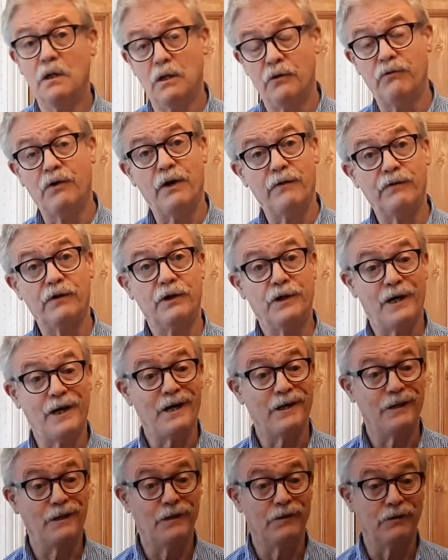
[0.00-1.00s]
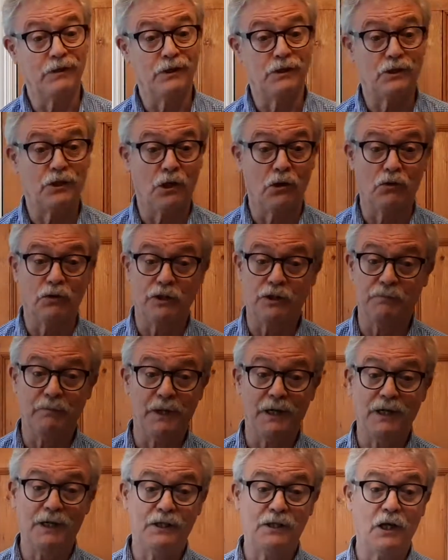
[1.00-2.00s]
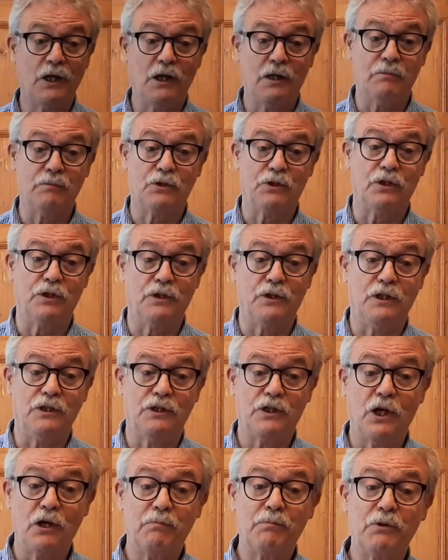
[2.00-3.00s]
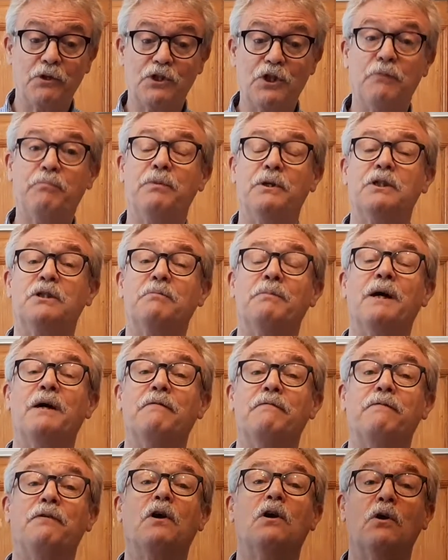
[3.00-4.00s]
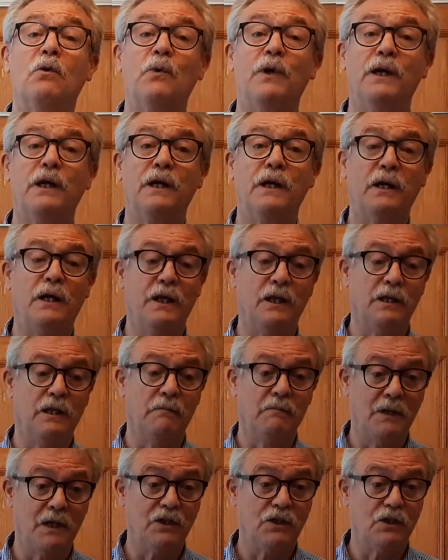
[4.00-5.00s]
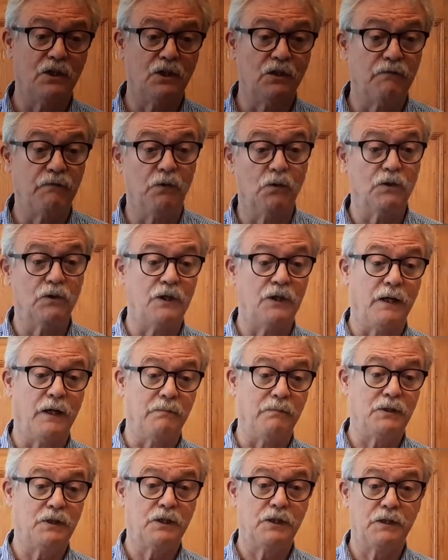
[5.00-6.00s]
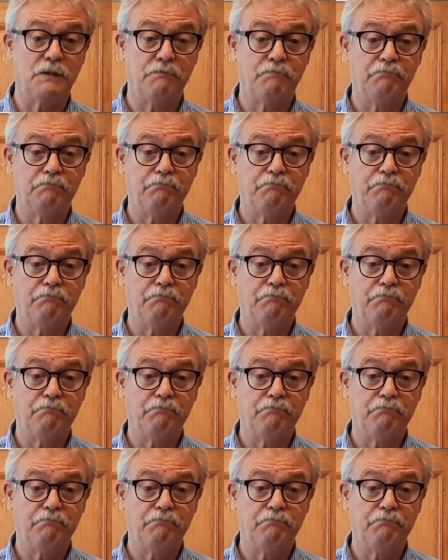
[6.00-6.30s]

Reverend Hannah has told us many times that discipleship is about following in the Master's footsteps,